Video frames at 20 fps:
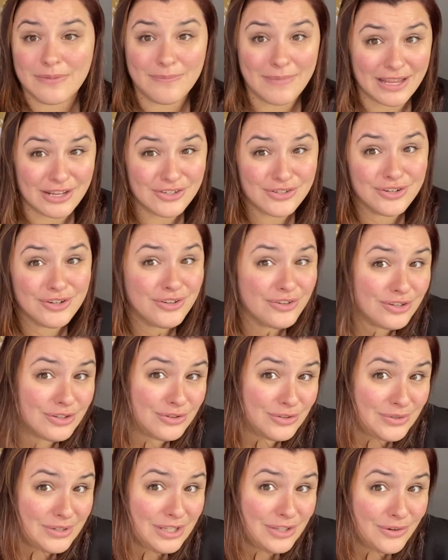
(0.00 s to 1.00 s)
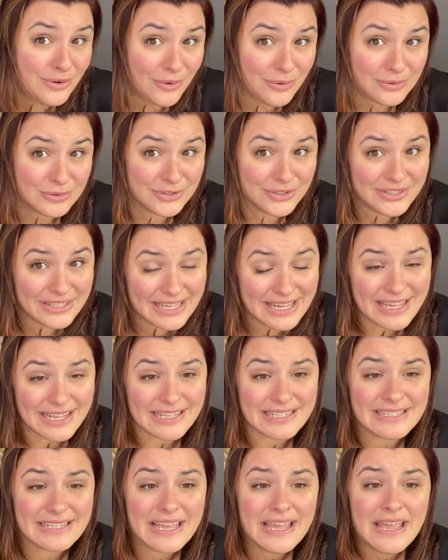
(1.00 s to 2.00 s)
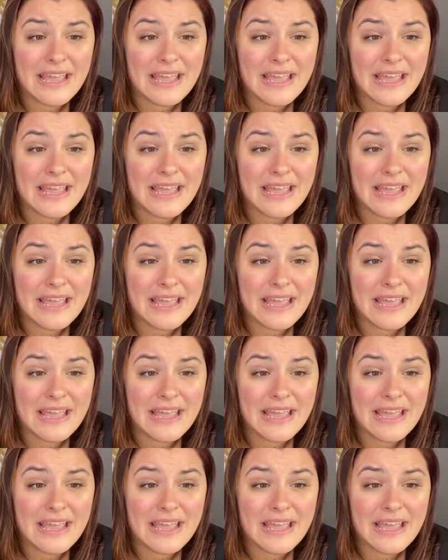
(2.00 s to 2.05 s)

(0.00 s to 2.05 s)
Make sure you're including your older kids,